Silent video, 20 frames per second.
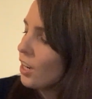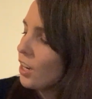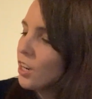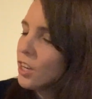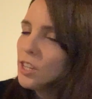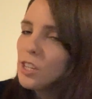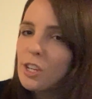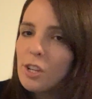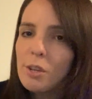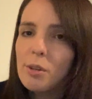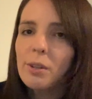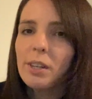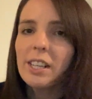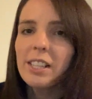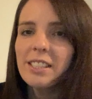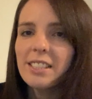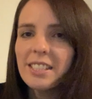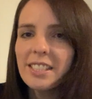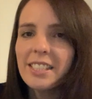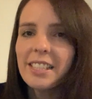you can
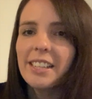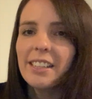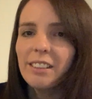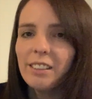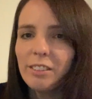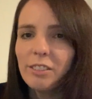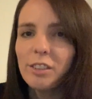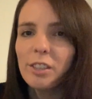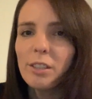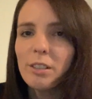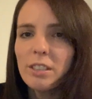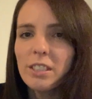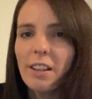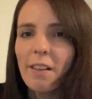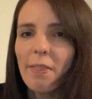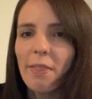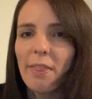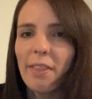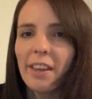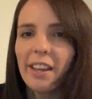still do
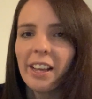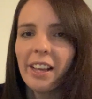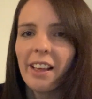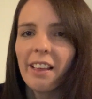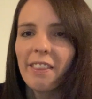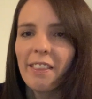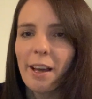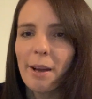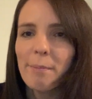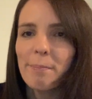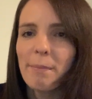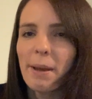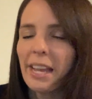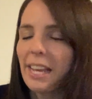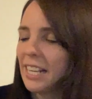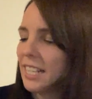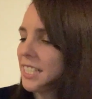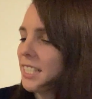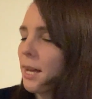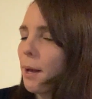something that
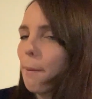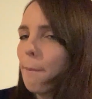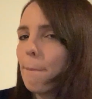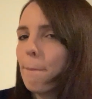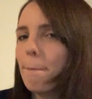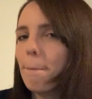makes a